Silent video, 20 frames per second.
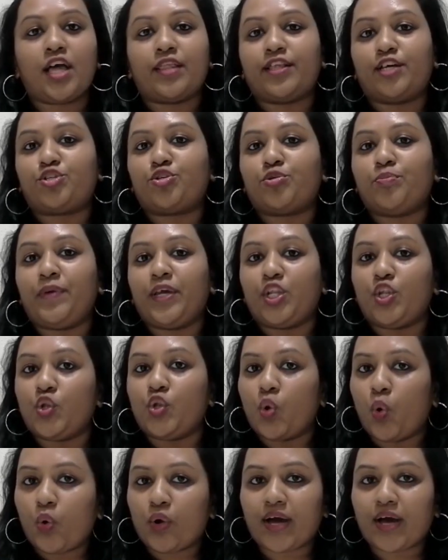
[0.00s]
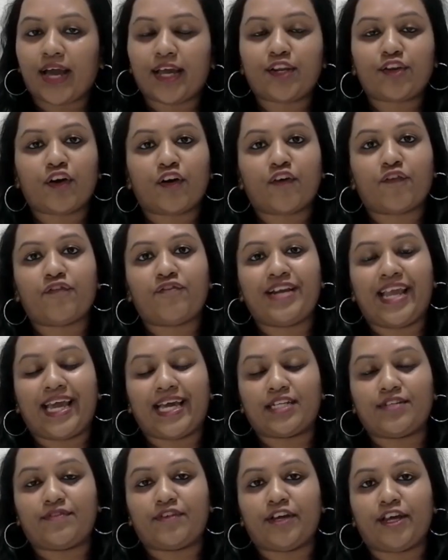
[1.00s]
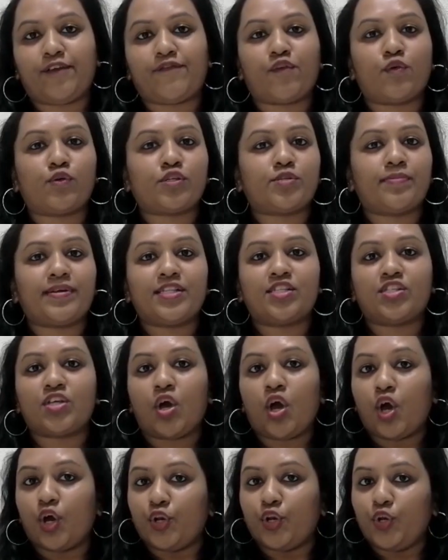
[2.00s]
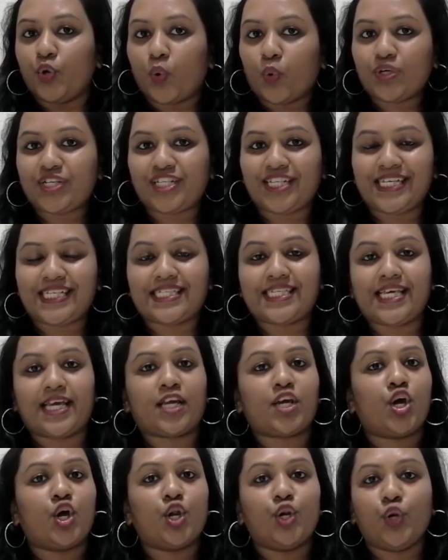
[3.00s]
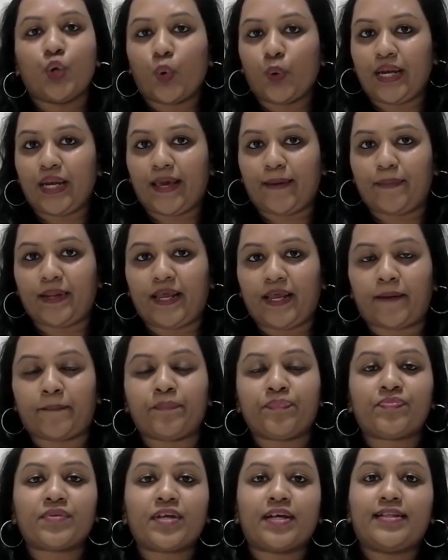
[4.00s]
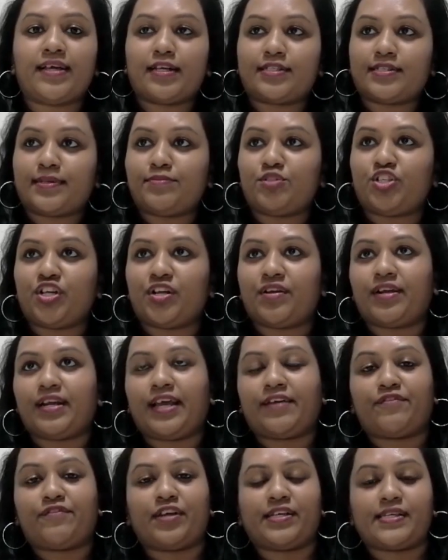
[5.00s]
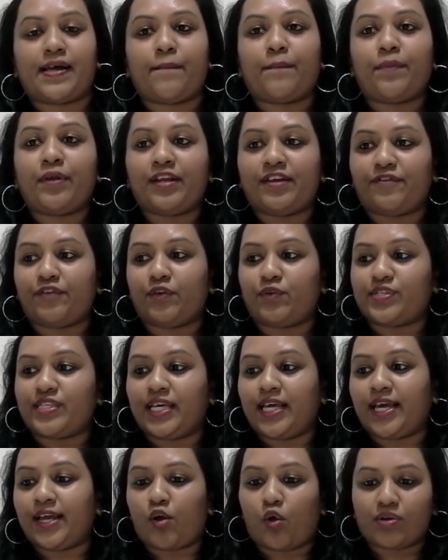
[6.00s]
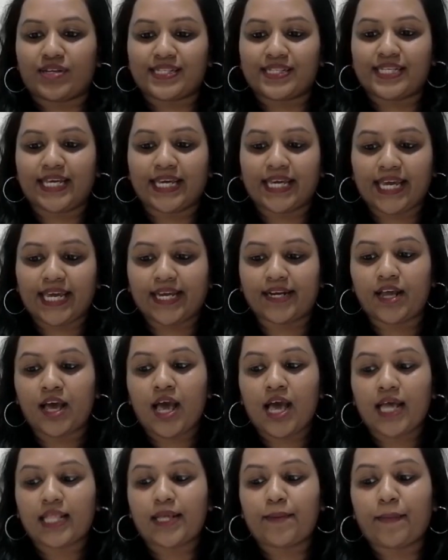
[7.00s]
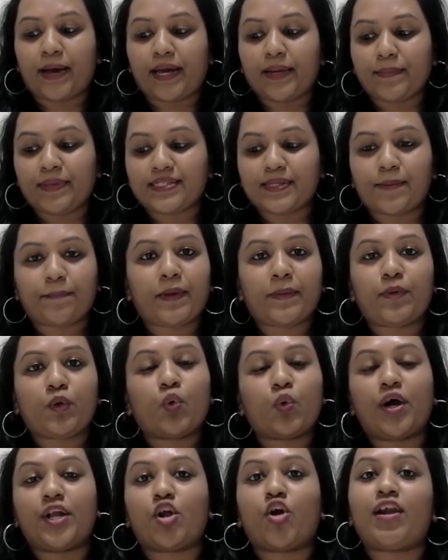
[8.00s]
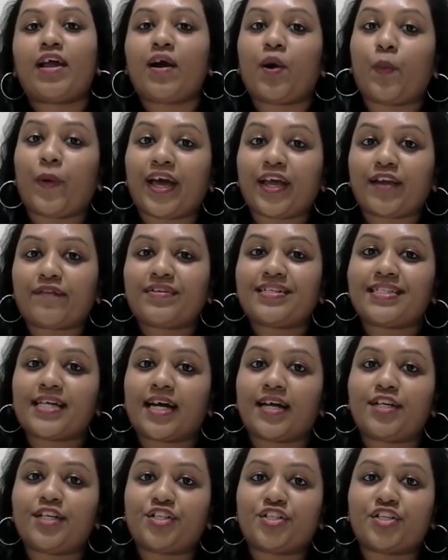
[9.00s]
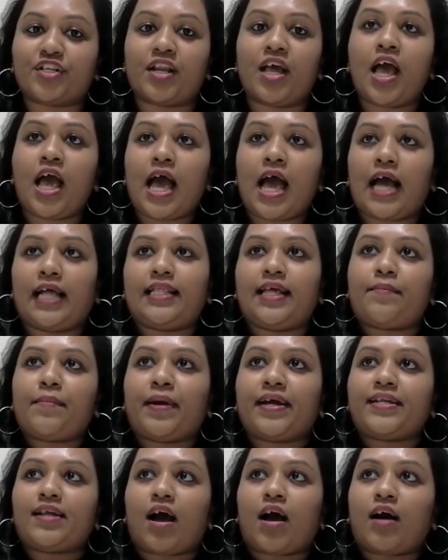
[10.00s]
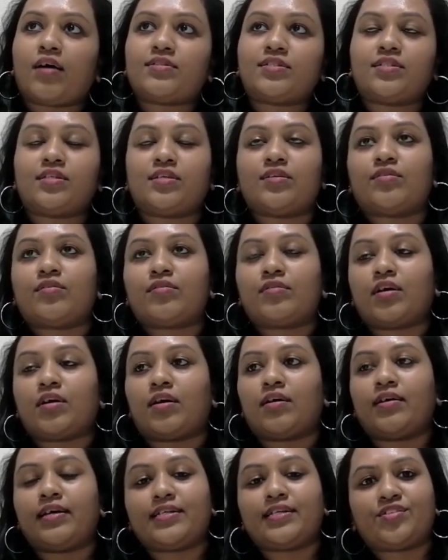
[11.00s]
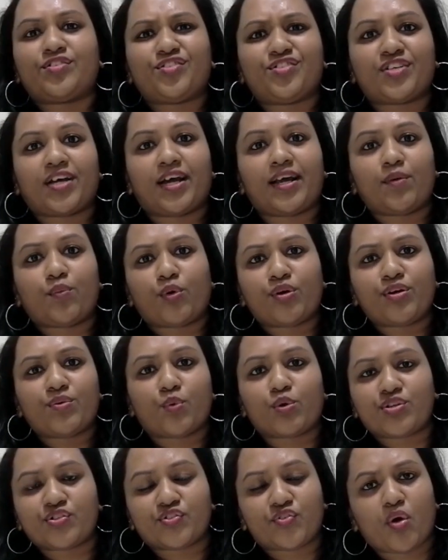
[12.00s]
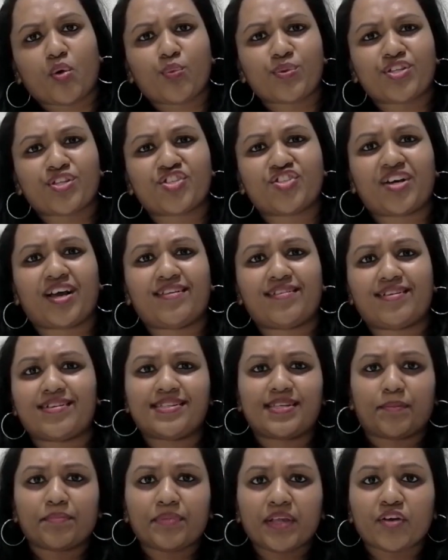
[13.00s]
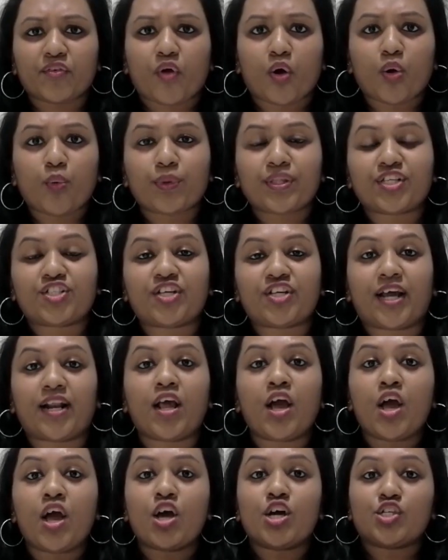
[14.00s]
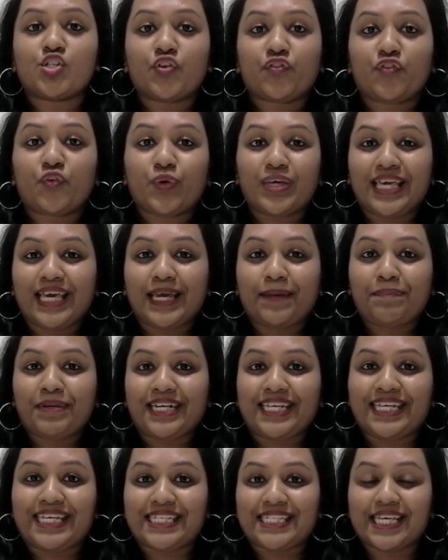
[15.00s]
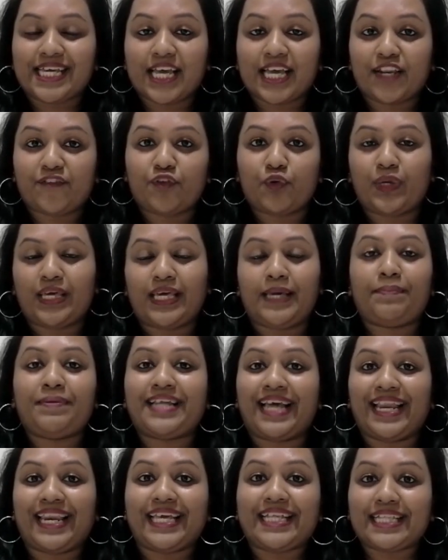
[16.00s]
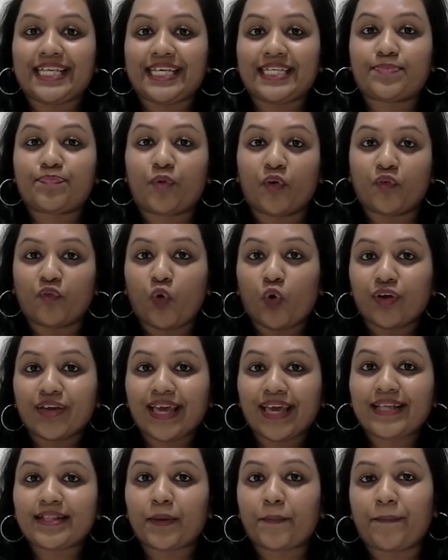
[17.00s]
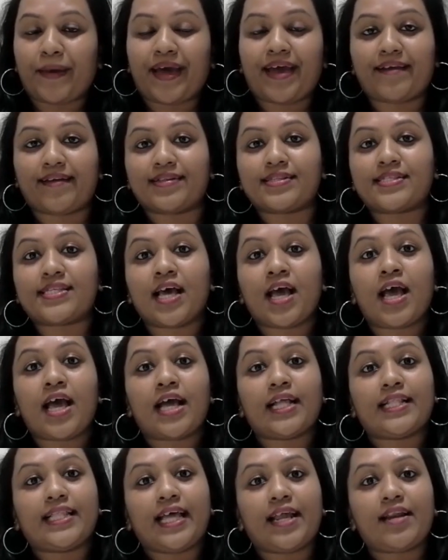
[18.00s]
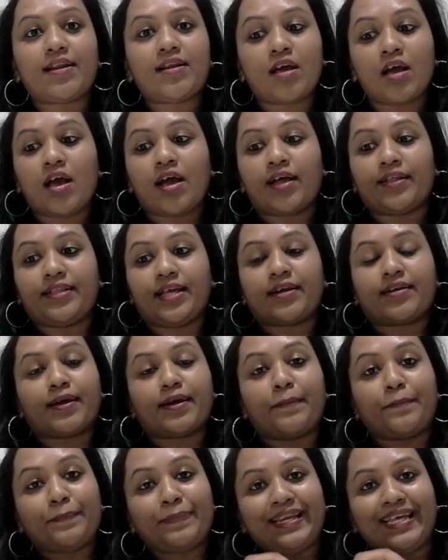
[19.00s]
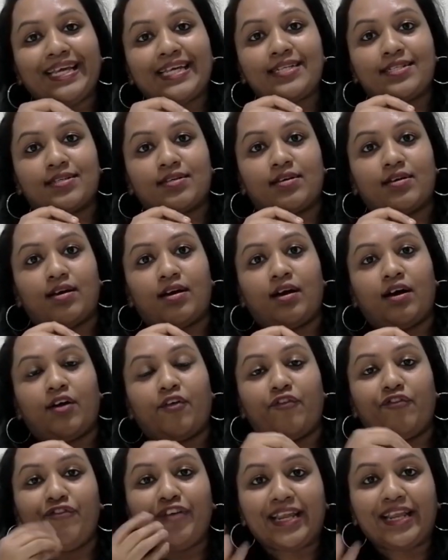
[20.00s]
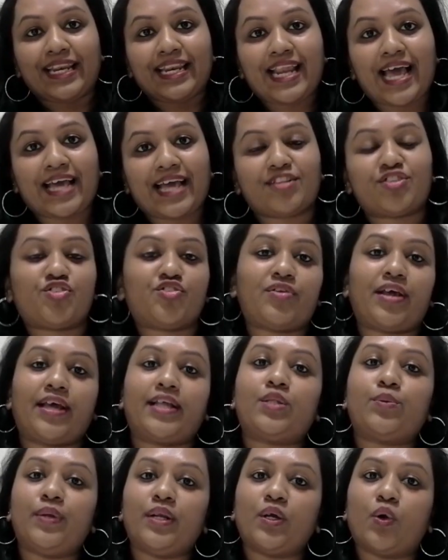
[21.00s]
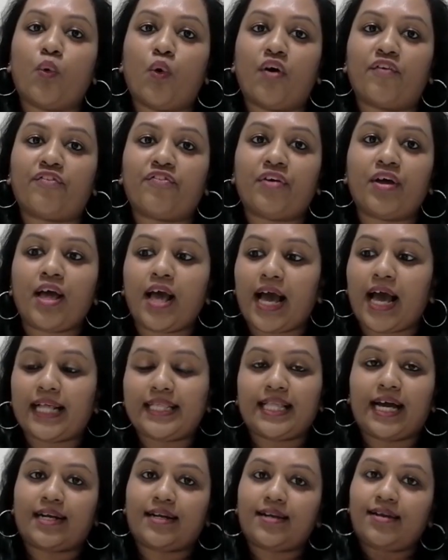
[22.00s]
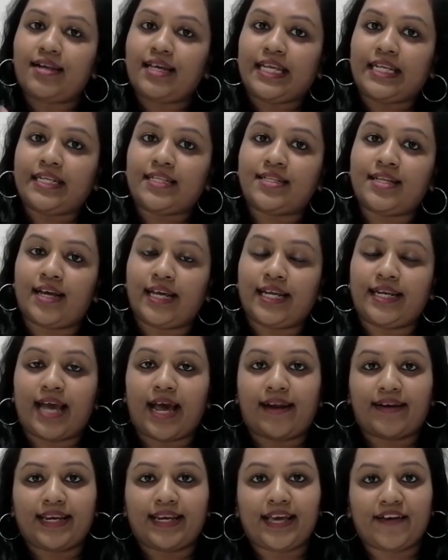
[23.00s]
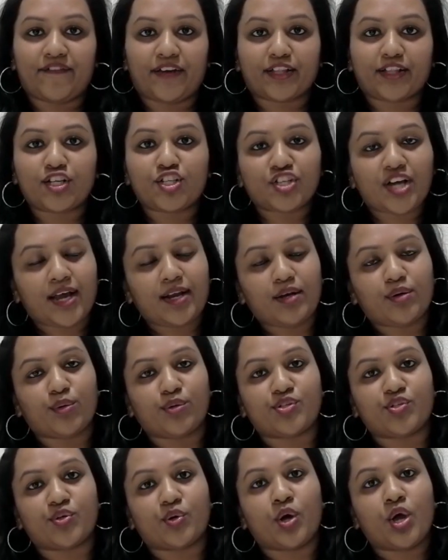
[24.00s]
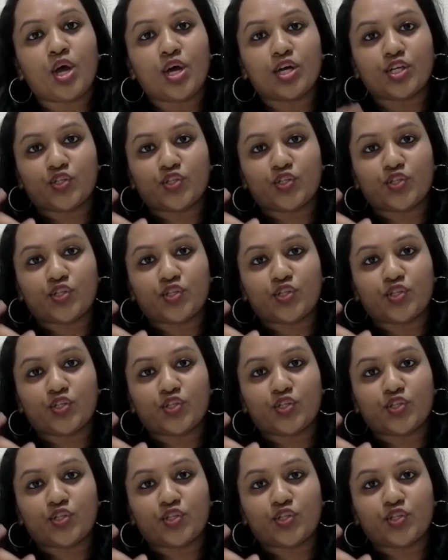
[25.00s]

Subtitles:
There should be no kind of negative reinforcements, no teasing, no labeling. There are some children, like for example, if you see an autistic kid, there might be some people who are not aware of this condition, and they might ask, is this child, what is wrong with this child? There is something wrong with the child. So if you keep teasing and if you keep telling these, provoking the parents, then their complete will and strength will go off, and that will indirectly affect the child also.